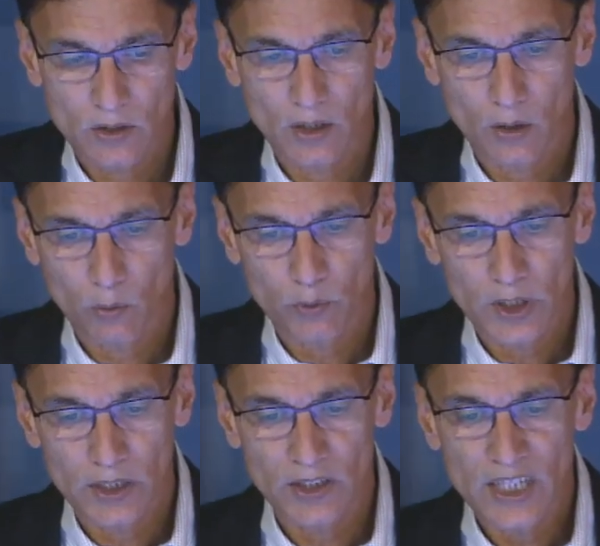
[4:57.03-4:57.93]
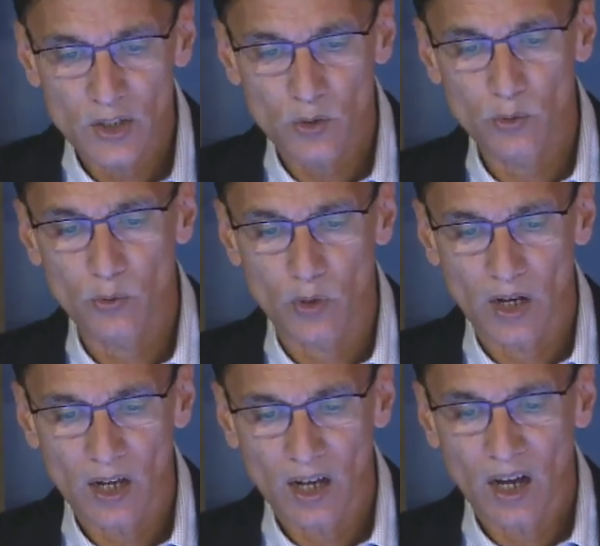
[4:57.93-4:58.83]
we need to
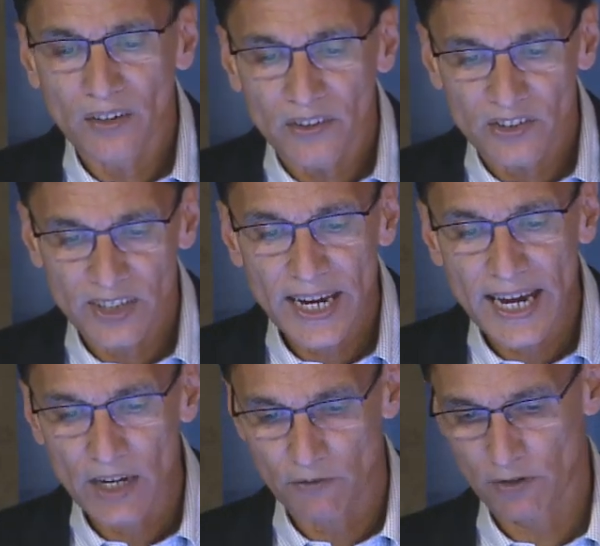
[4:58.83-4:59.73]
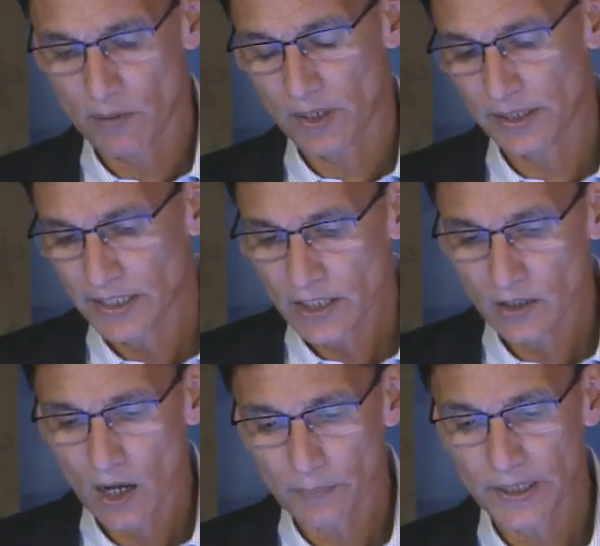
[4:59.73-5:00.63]
understand from an
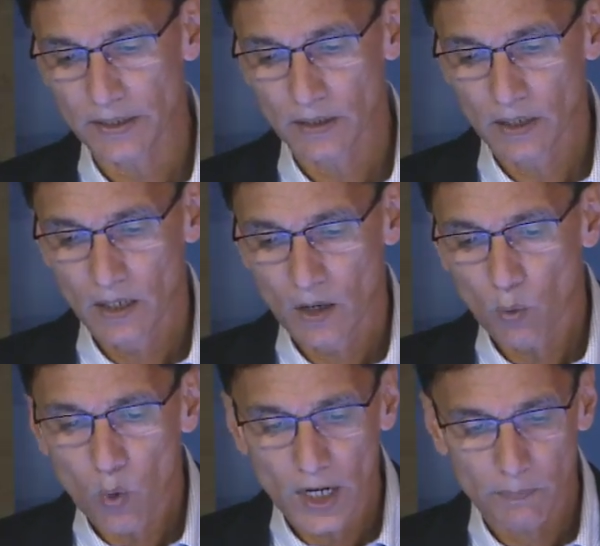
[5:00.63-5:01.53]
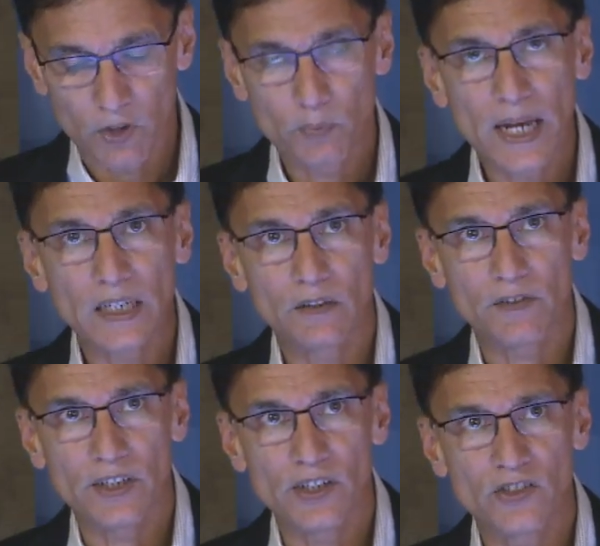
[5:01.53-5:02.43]
economy wide perspective
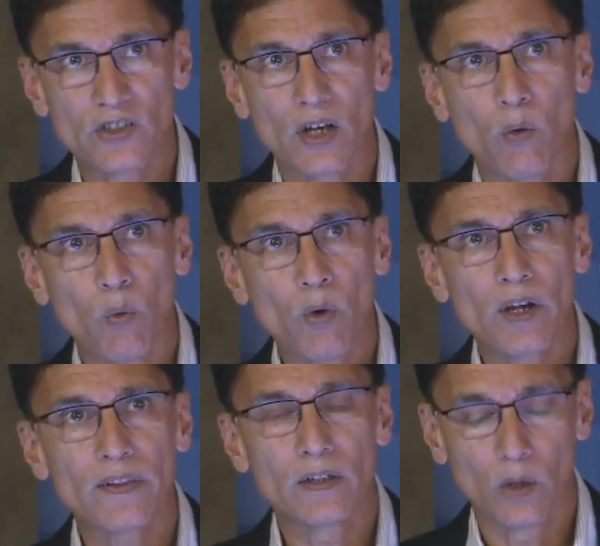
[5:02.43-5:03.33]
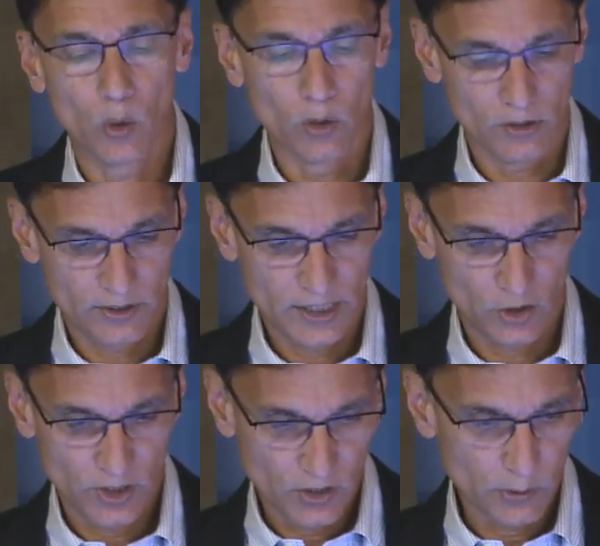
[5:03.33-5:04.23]
is what are the goals that you
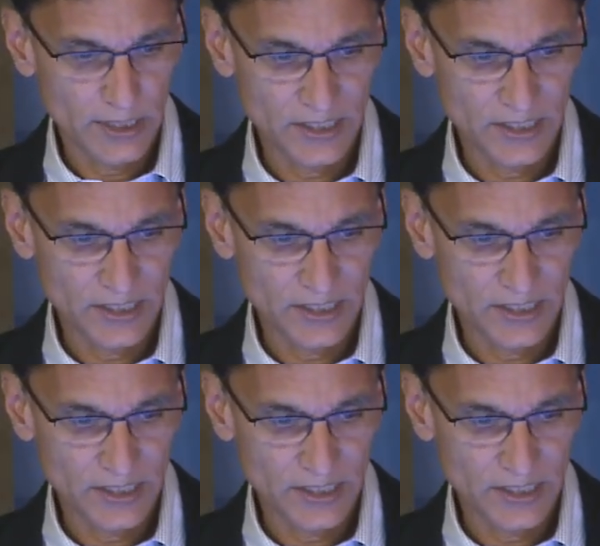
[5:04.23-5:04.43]
need to really